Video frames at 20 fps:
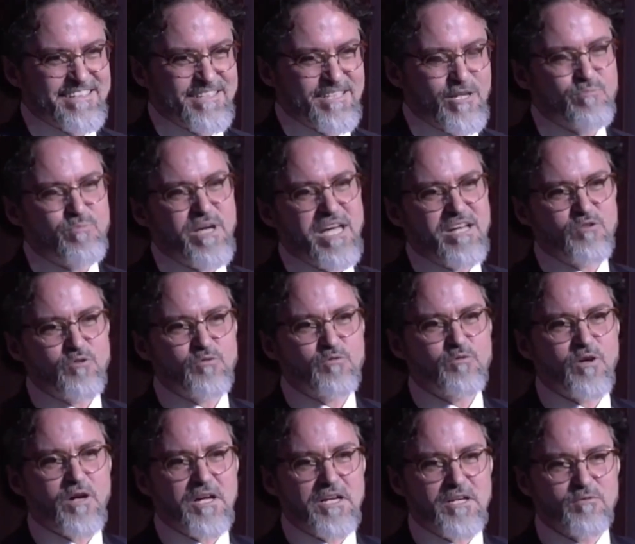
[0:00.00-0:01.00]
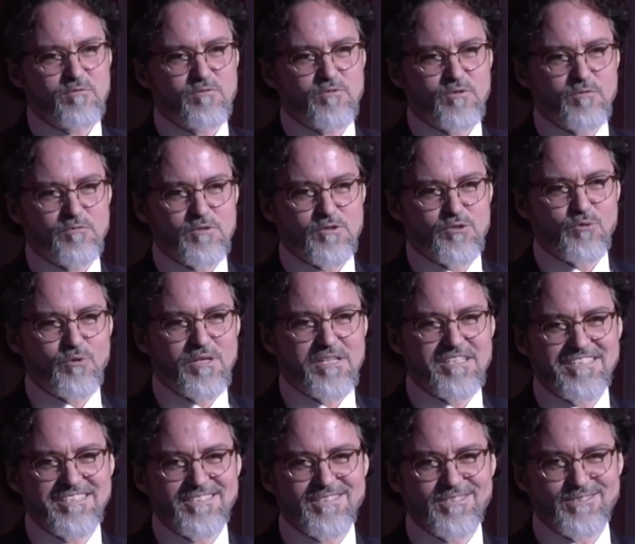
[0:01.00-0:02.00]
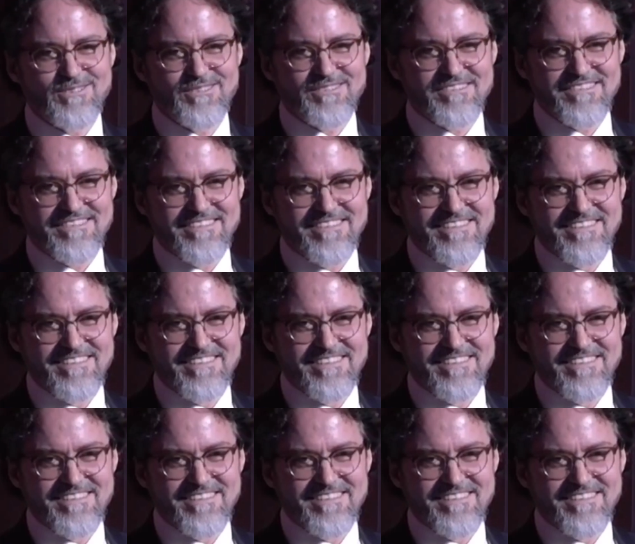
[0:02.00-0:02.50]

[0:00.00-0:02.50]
A man who fought him for over 20 years.